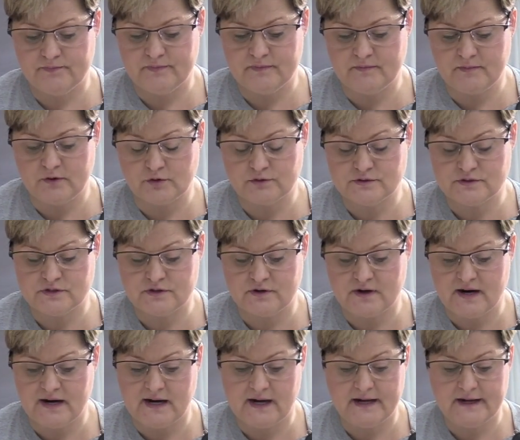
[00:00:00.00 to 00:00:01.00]
it hurts their
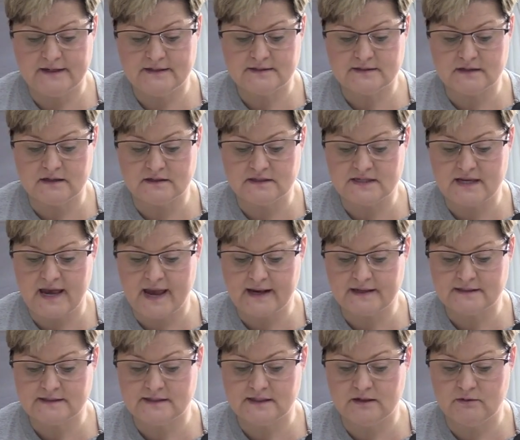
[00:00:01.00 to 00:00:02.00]
eyes,
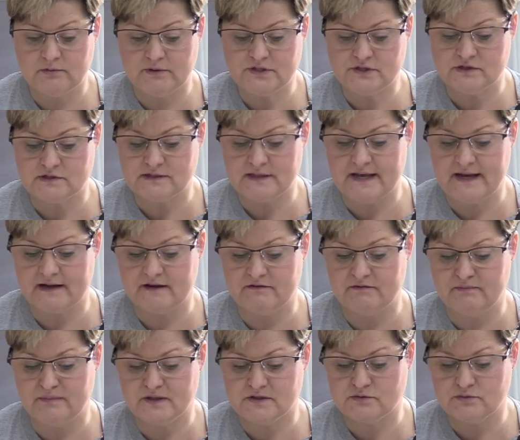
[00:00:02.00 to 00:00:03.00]
ataxia, which is lack of
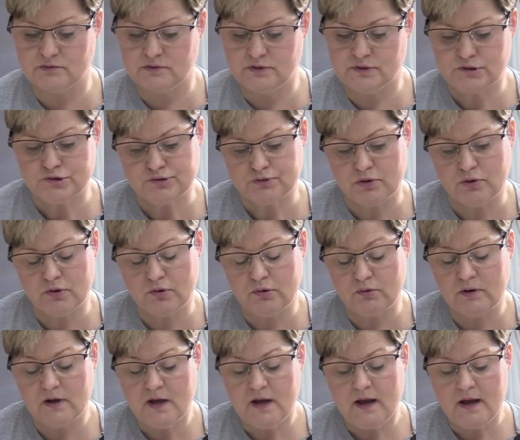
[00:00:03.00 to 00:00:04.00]
muscle
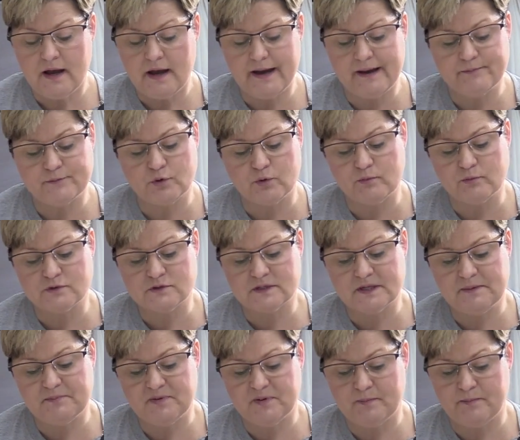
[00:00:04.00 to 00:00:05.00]
control, abnormal
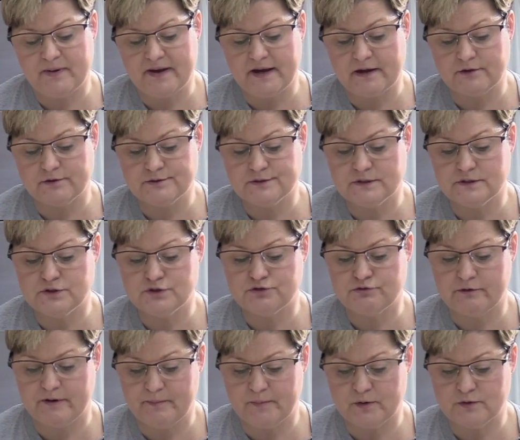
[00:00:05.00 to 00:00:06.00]
sleeping patterns, and
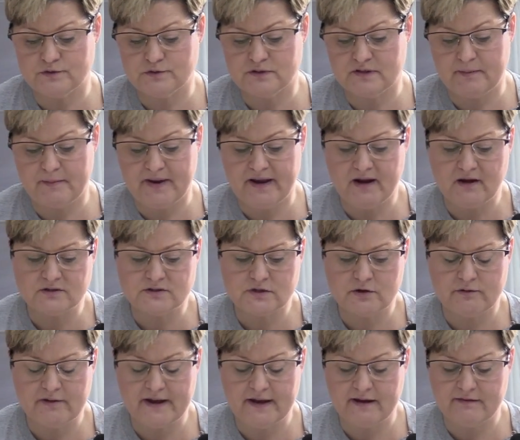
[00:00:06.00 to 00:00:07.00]
tremors. They may
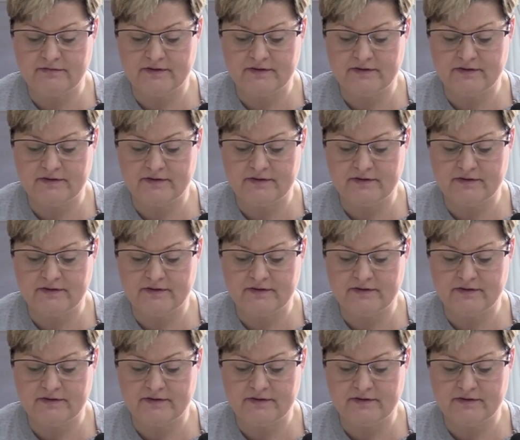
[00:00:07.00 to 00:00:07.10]
also have